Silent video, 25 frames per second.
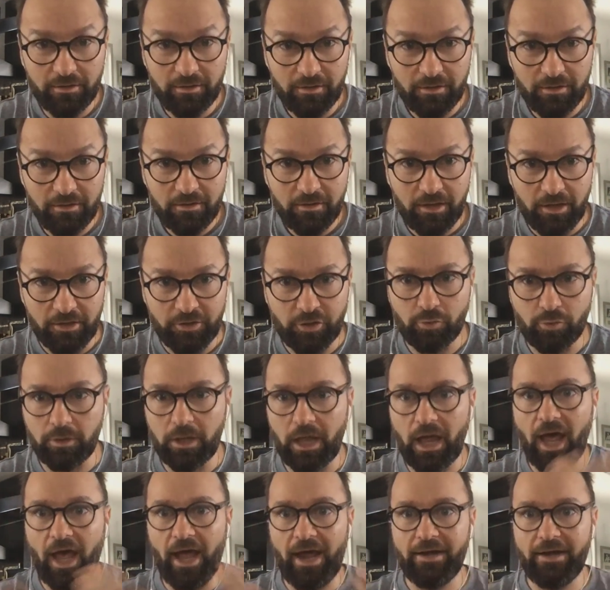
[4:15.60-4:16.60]
and you
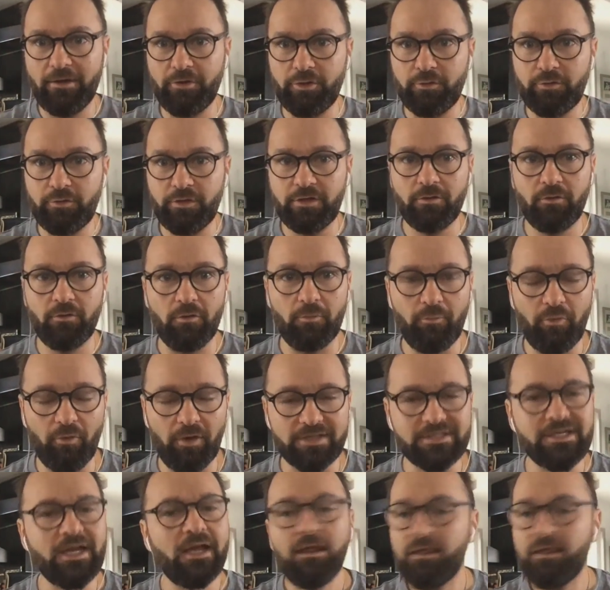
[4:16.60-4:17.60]
lied or you didn't know the points,
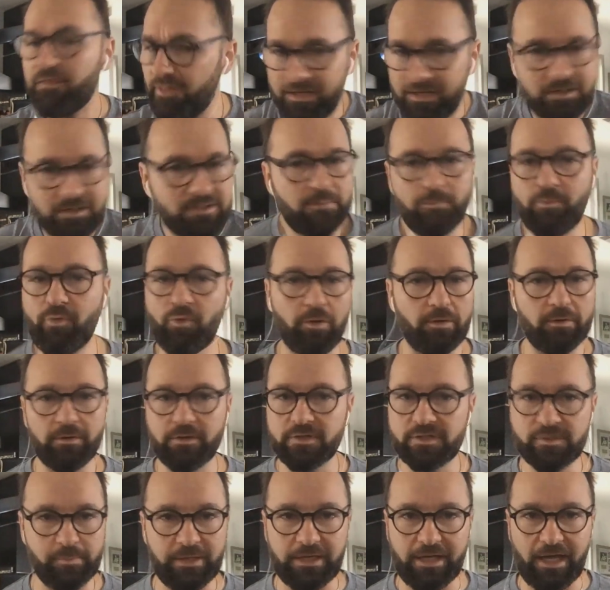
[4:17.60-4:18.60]
then it's important to
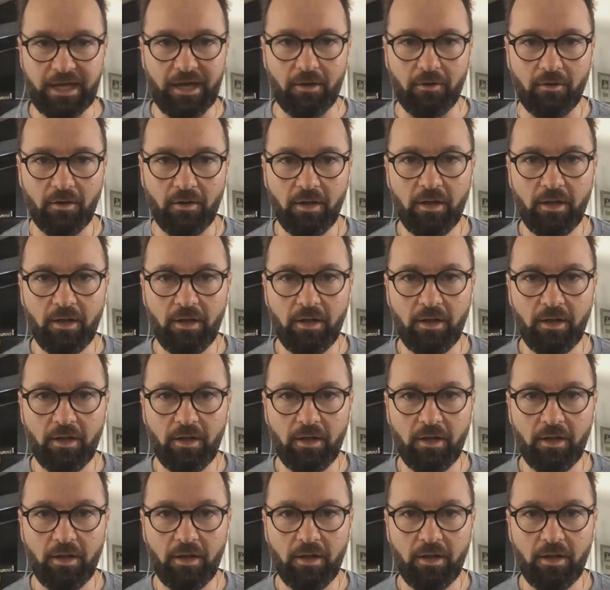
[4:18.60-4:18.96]
speak out